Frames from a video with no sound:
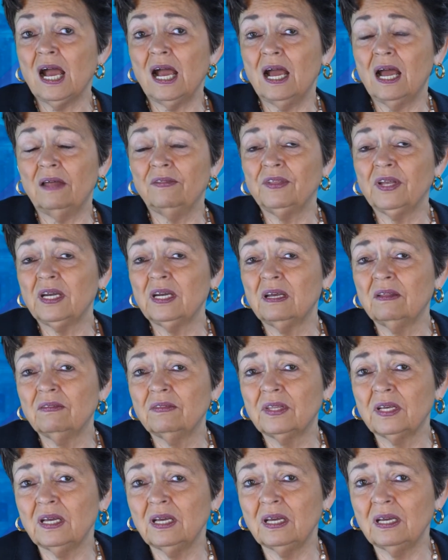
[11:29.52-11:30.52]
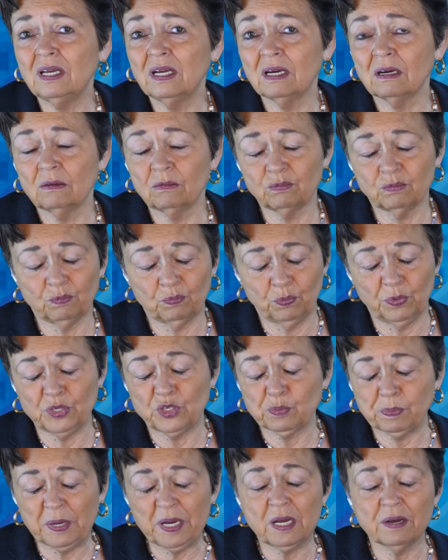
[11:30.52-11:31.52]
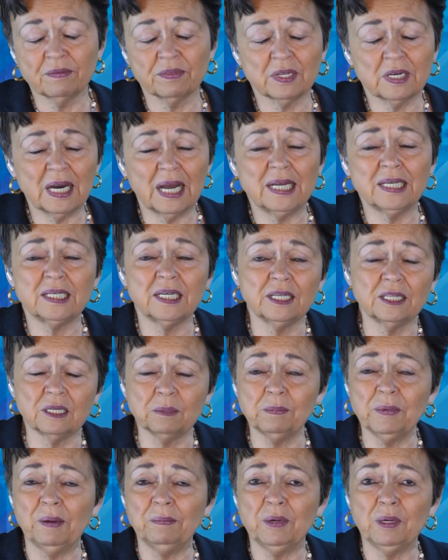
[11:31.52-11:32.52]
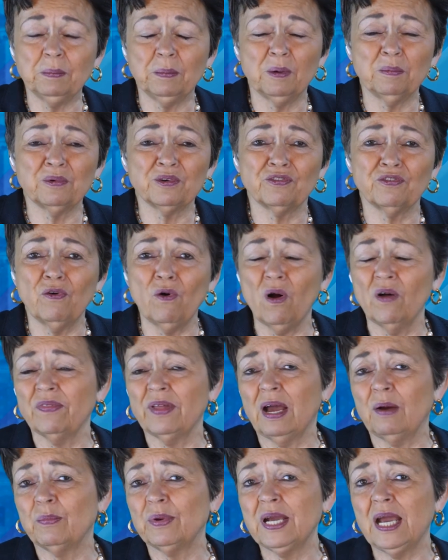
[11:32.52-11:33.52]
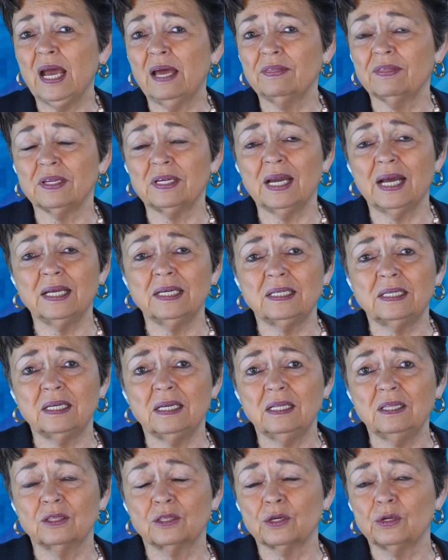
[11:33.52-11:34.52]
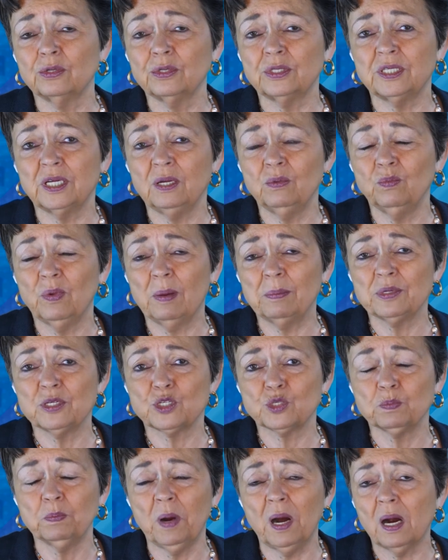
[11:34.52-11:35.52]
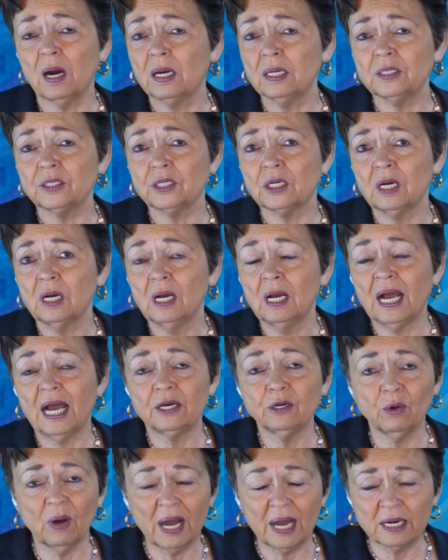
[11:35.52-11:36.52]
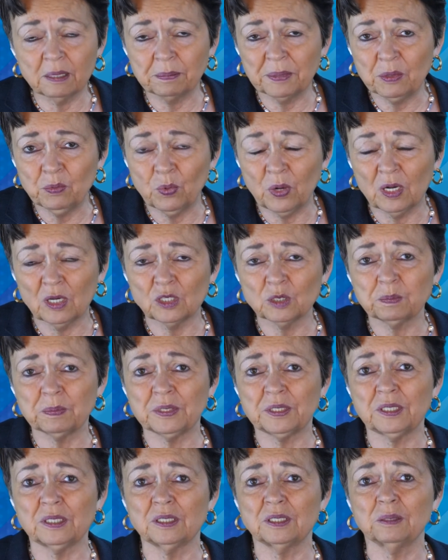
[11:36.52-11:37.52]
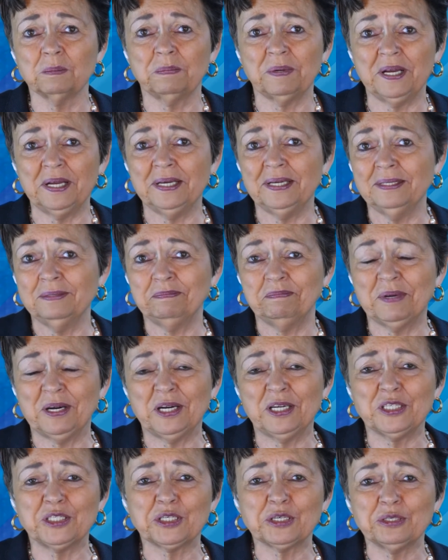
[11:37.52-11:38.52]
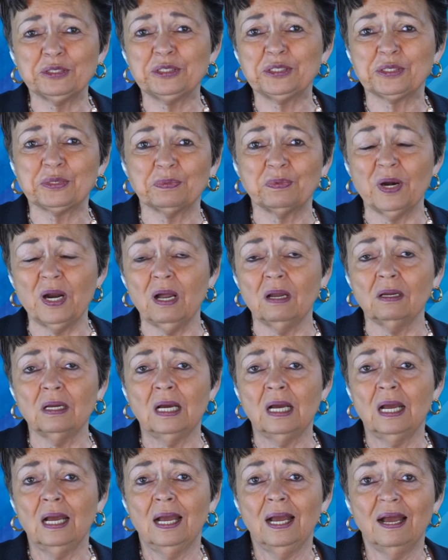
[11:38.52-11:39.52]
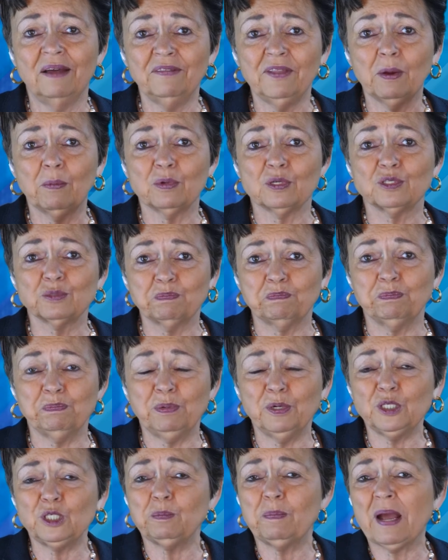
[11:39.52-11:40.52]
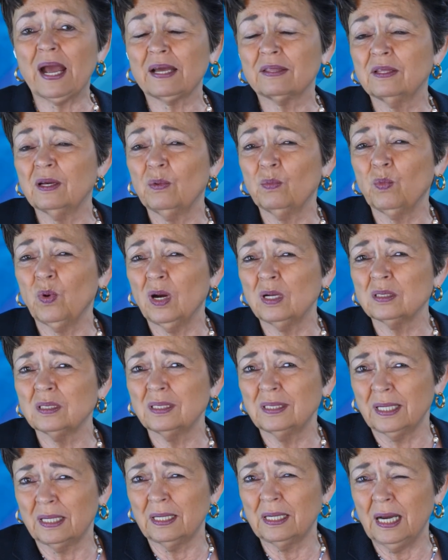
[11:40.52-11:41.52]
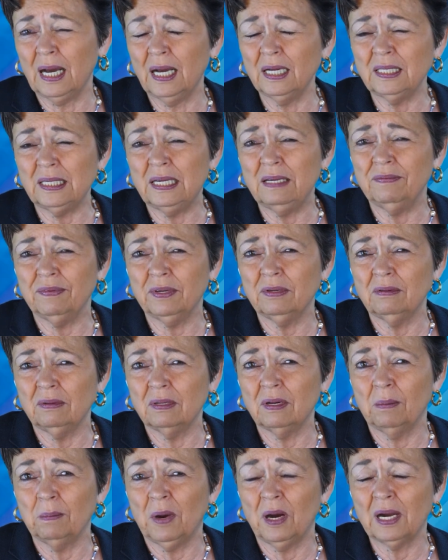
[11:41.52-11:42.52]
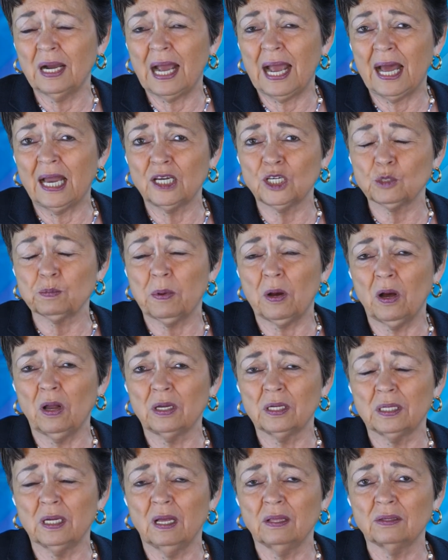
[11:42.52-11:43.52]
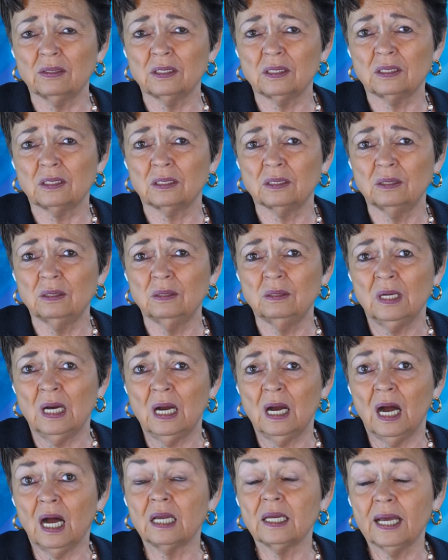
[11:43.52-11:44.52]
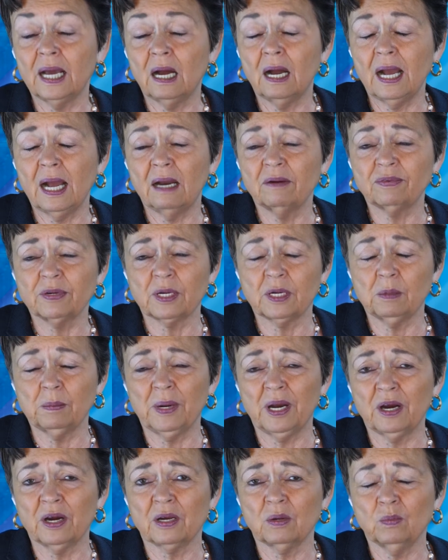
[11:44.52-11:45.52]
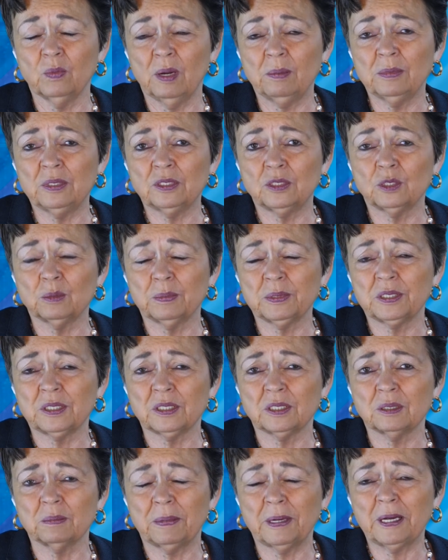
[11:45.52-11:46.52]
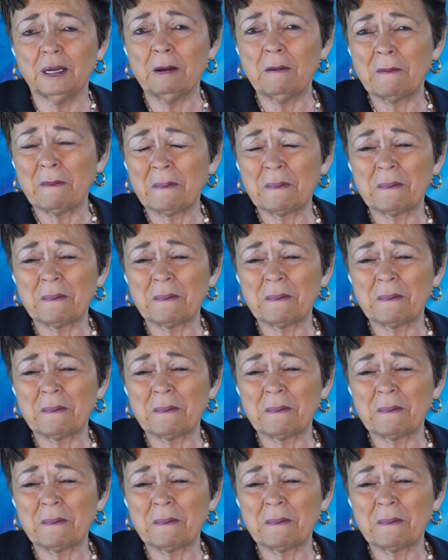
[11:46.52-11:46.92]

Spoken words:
And then we speak of the 19th Amendment, but before that, we had the 1913 Women's March. I know Ida B. Wells participated, Mary Church Terrell, and there was pushback. Was there not, even among Alice Paul and others, to allow African-American women to participate?